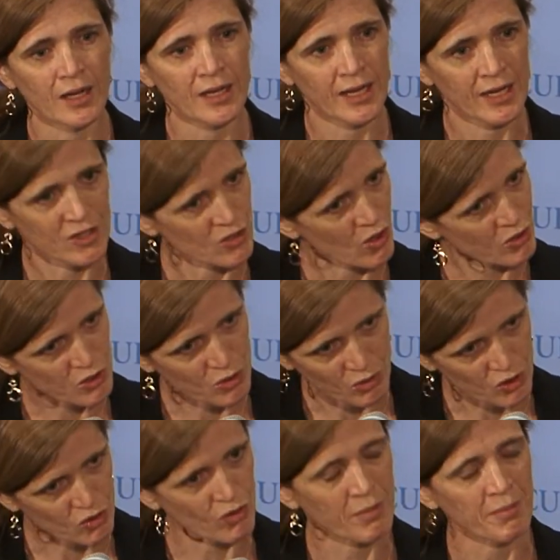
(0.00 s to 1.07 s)
It is also
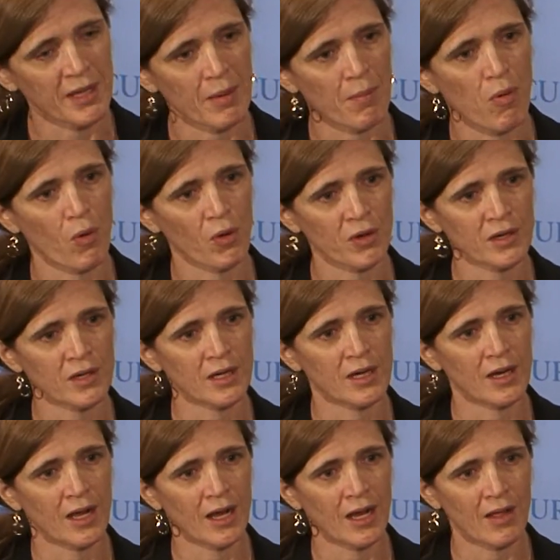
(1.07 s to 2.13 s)
extremely important
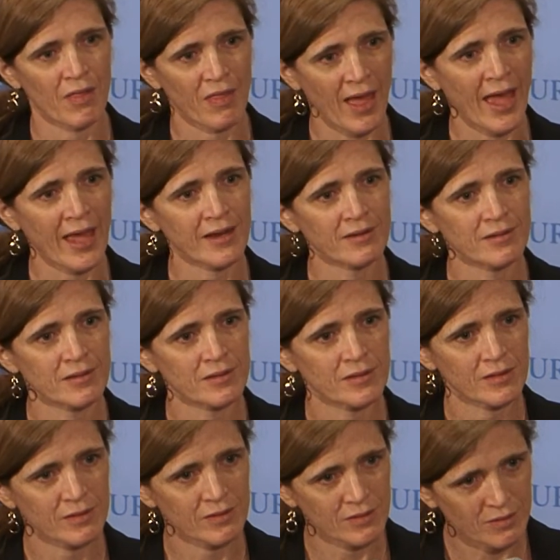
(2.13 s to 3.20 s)
that
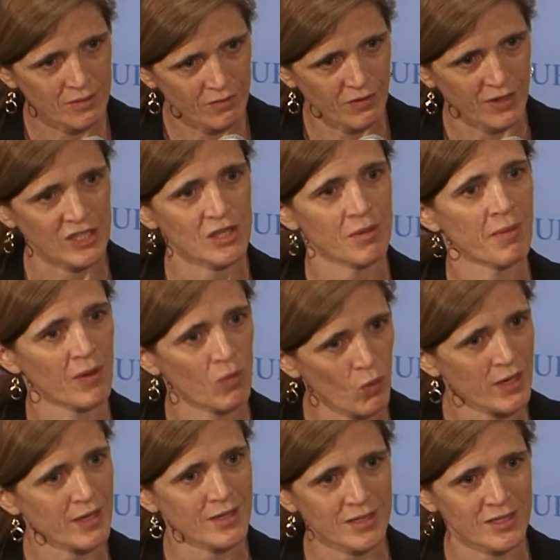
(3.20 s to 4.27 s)
victim and
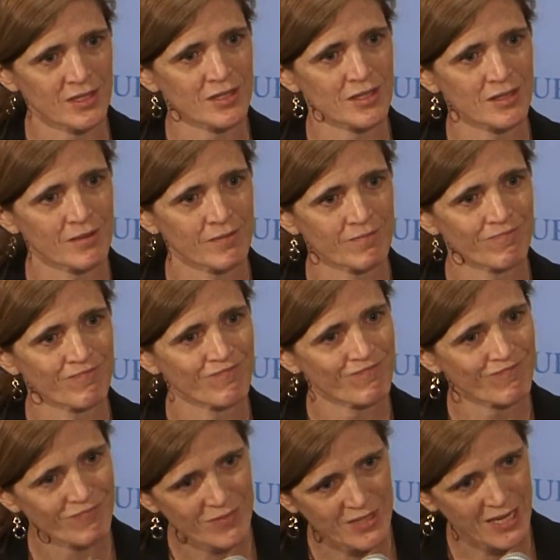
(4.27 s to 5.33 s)
witness
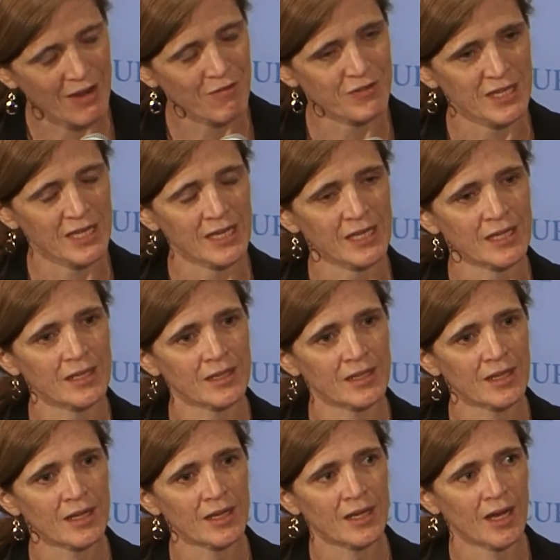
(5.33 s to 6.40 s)
safety
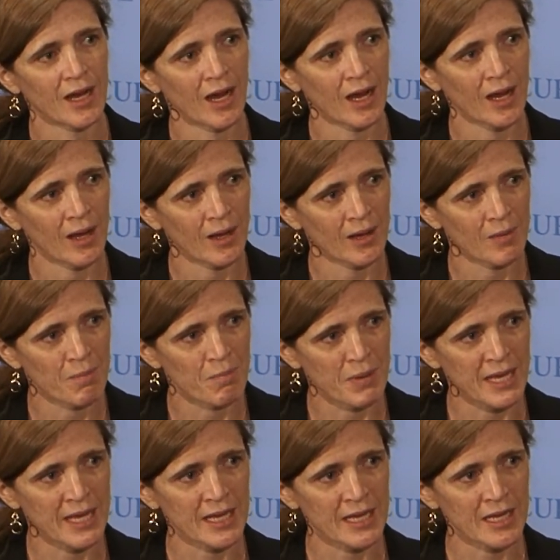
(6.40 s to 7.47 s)

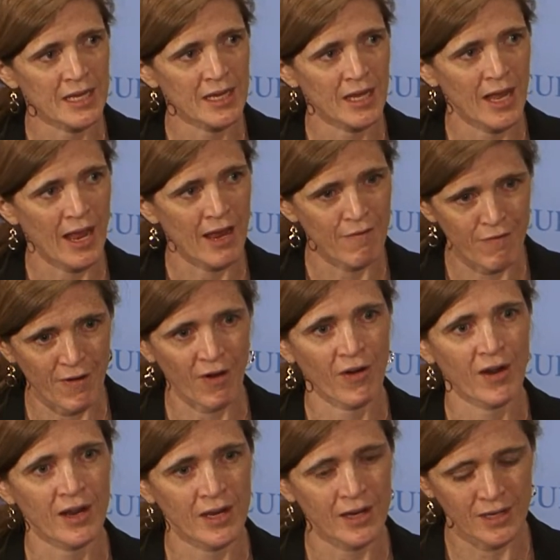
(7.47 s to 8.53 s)
be a
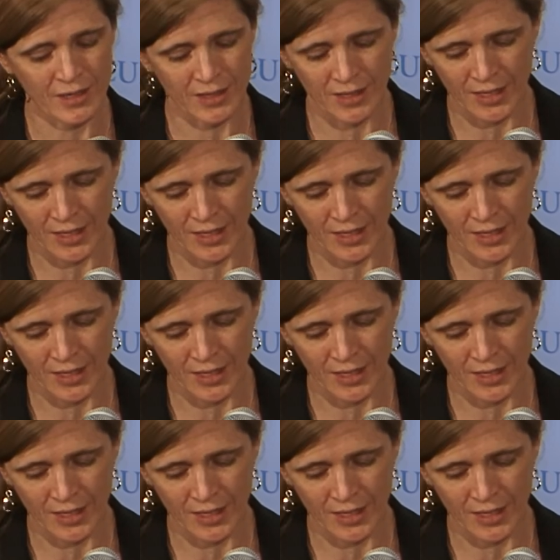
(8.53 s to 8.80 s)
very